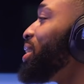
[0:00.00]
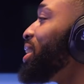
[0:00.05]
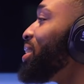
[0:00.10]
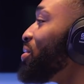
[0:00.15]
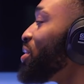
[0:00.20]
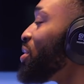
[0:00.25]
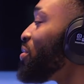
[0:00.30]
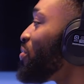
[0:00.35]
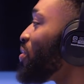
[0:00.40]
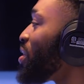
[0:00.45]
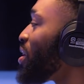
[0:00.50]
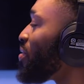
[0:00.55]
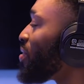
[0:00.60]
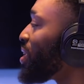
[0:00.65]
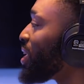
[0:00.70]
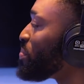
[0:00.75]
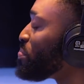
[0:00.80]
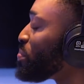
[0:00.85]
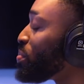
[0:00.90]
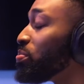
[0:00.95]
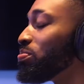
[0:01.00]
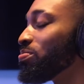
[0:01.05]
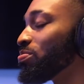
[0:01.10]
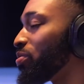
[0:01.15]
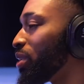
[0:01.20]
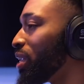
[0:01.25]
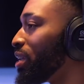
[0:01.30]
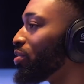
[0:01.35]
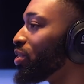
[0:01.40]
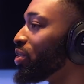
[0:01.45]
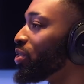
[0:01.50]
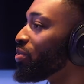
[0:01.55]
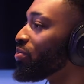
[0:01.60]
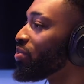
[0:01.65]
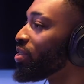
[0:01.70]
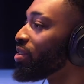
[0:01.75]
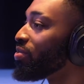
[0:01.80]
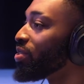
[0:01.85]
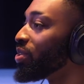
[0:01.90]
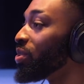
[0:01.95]
Believe in Your Father. Believe in Your
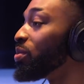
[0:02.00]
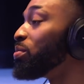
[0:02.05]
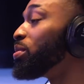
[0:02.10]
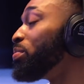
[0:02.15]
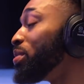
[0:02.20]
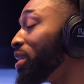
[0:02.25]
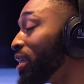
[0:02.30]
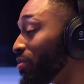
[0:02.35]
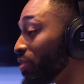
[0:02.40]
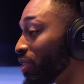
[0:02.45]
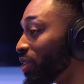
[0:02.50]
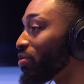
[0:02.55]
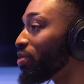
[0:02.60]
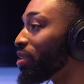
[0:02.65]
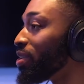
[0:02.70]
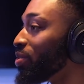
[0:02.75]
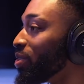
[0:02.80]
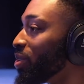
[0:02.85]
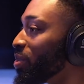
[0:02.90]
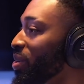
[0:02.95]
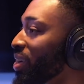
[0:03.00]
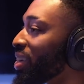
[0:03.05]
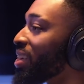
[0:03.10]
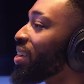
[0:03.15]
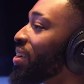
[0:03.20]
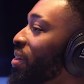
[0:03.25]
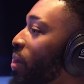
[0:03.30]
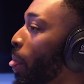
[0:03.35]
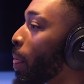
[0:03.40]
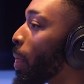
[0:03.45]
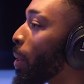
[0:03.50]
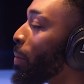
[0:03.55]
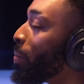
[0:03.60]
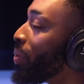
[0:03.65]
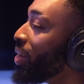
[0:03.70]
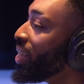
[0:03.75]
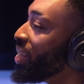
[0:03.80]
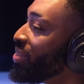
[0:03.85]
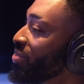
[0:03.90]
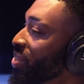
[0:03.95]
Father, you know, but Believe in Your Father though.
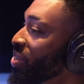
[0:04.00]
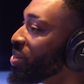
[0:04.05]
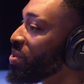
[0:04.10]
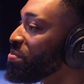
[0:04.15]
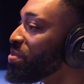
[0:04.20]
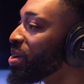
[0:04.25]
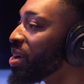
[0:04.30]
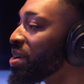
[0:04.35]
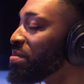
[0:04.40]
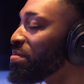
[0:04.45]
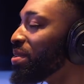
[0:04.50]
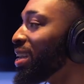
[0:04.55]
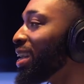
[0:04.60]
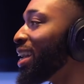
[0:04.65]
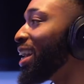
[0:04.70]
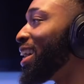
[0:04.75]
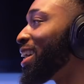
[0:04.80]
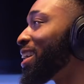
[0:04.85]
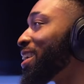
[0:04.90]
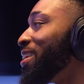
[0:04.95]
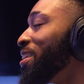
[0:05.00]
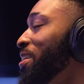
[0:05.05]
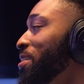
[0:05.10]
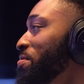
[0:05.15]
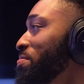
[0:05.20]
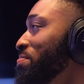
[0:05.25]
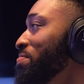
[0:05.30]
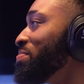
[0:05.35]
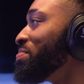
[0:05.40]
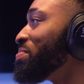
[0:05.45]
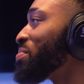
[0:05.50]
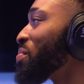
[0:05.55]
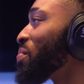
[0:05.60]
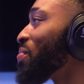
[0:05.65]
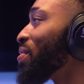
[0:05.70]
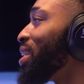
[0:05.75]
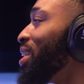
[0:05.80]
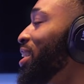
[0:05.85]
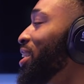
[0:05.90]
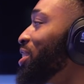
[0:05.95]
Believe in Your Barber, like,
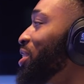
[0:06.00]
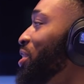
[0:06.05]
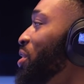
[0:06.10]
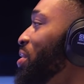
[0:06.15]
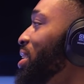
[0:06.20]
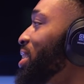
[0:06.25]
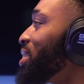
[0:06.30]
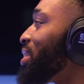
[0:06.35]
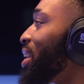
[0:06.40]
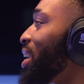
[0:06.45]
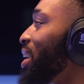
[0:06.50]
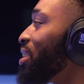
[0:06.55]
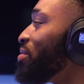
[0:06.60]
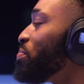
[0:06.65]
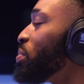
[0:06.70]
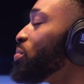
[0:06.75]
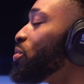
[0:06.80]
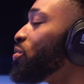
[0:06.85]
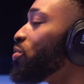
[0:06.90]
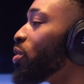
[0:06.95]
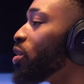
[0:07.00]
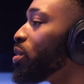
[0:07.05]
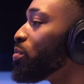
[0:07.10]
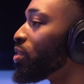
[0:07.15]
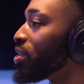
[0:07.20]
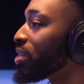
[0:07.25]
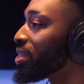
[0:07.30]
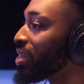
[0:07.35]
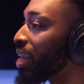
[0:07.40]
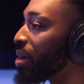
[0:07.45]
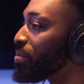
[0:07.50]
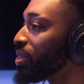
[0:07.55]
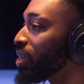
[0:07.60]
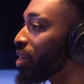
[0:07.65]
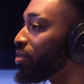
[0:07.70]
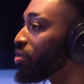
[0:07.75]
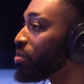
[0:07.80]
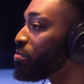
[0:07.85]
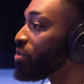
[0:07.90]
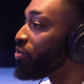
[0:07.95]
do you know what it is? Like, if people follow me on
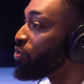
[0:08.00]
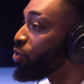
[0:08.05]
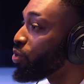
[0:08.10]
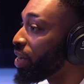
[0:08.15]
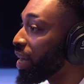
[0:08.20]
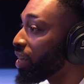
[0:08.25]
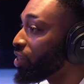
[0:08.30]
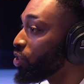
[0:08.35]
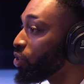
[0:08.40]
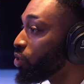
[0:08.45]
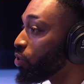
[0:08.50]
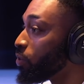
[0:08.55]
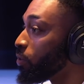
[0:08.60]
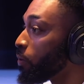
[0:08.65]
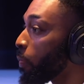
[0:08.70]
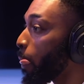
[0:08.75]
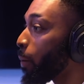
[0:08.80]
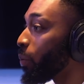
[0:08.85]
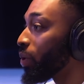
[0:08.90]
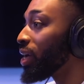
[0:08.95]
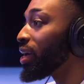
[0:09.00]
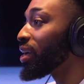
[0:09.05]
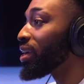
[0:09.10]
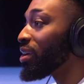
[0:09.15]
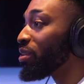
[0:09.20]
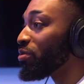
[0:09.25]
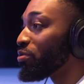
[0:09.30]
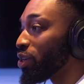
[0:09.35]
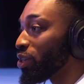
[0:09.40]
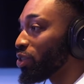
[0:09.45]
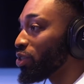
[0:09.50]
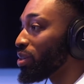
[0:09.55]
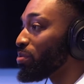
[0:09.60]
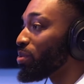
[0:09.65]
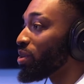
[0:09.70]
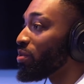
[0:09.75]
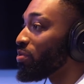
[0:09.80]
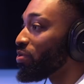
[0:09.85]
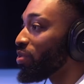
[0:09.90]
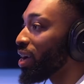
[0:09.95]
Snapchat from before that tune, when I get a fresh tune
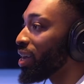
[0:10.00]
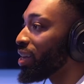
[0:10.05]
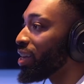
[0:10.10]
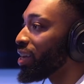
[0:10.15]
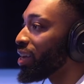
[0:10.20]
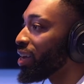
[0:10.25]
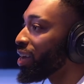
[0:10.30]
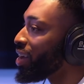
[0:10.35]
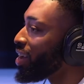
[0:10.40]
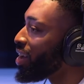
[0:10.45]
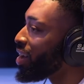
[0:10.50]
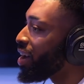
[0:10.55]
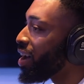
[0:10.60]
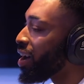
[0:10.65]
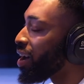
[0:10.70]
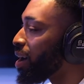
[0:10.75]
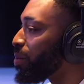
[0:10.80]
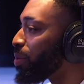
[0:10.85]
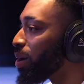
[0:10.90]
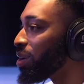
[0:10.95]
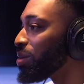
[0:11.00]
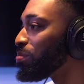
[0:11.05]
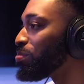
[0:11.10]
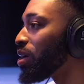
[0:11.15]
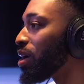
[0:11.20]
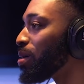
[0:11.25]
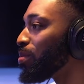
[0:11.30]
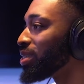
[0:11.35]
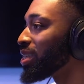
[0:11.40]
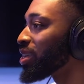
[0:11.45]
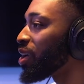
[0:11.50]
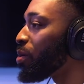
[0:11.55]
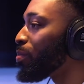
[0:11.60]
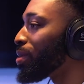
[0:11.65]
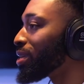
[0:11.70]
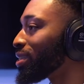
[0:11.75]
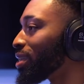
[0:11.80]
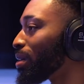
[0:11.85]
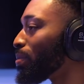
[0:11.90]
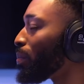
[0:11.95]
on a Friday, I come out of the barbers, I get on
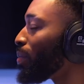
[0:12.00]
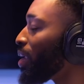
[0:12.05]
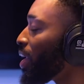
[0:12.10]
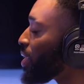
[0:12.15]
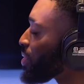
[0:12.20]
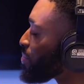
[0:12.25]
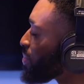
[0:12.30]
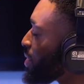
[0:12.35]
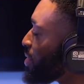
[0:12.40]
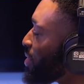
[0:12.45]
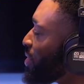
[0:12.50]
my Snap, I'm like,